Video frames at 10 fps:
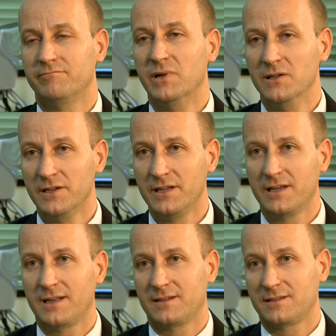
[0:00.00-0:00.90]

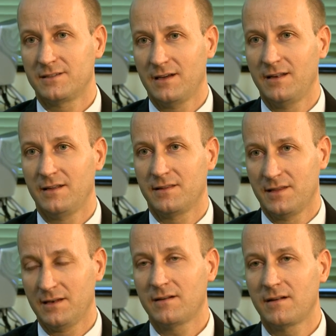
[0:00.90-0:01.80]
building and selling
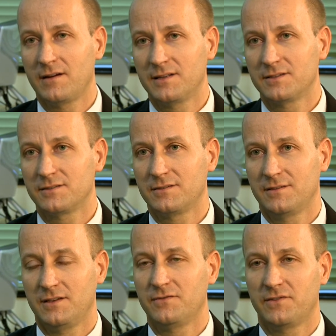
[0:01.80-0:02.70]
thin clients
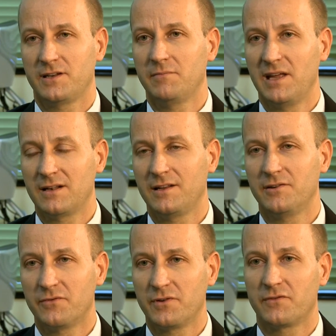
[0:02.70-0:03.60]
is fundamentally
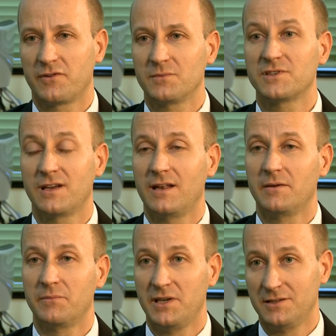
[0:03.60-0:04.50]
different from
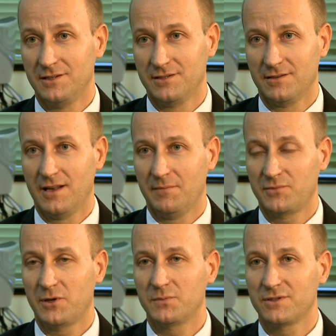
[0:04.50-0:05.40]
selling PCs and
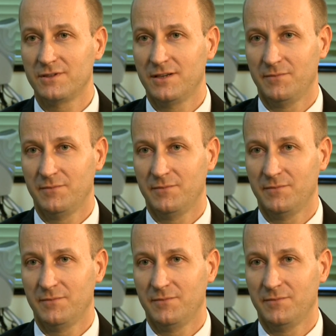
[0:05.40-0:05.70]
laptops,